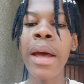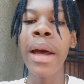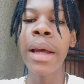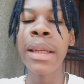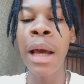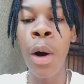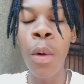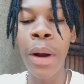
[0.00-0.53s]

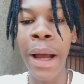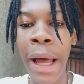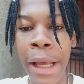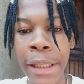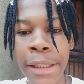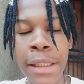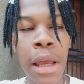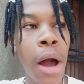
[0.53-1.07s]
Now,
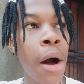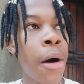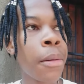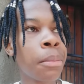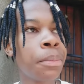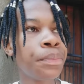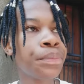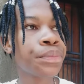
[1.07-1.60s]
guys,
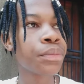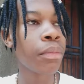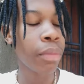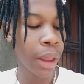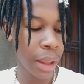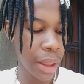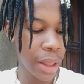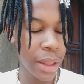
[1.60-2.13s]

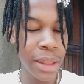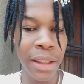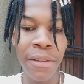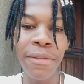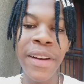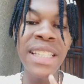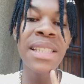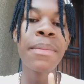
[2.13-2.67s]
the
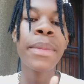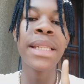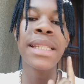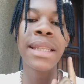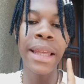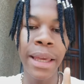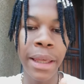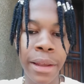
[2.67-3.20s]
first
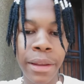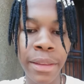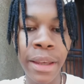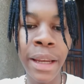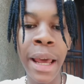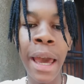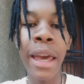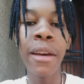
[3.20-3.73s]
mistake
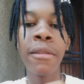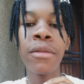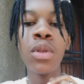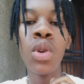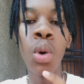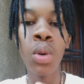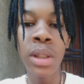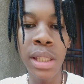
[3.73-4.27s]
that I have
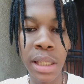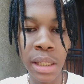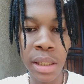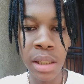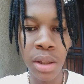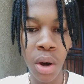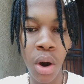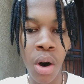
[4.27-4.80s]

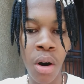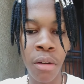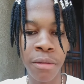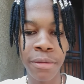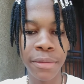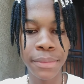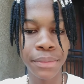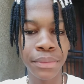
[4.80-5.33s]
noticed of
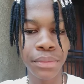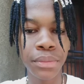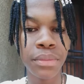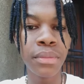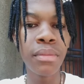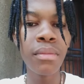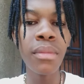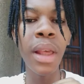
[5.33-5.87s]

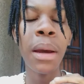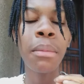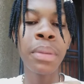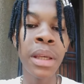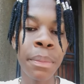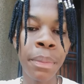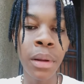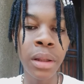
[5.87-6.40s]

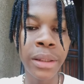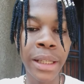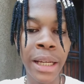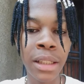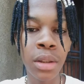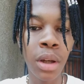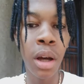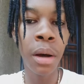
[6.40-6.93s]
people
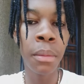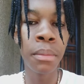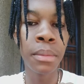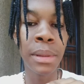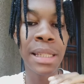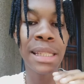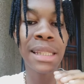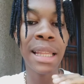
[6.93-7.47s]
that
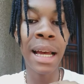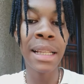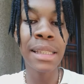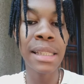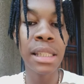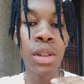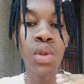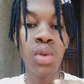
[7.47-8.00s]

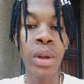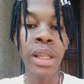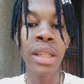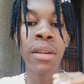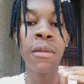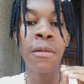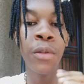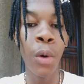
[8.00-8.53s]
starts
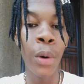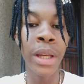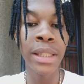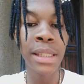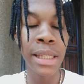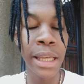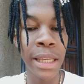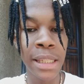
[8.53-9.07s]
trading forex
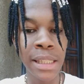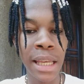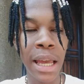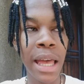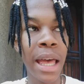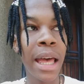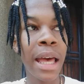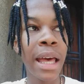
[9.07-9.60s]
is
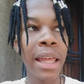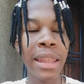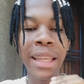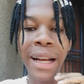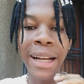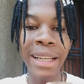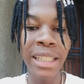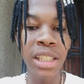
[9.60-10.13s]
the
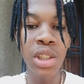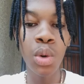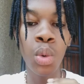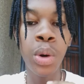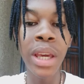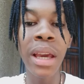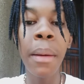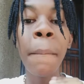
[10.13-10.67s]
rich
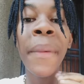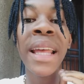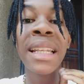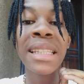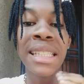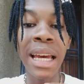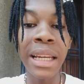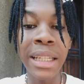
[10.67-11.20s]
quick
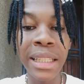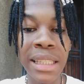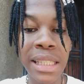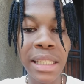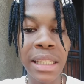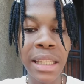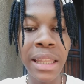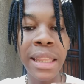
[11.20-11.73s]

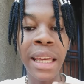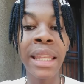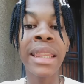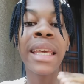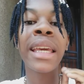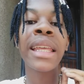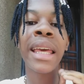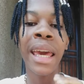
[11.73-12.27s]
mentality that
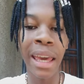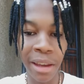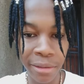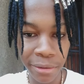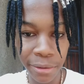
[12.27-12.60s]
they have.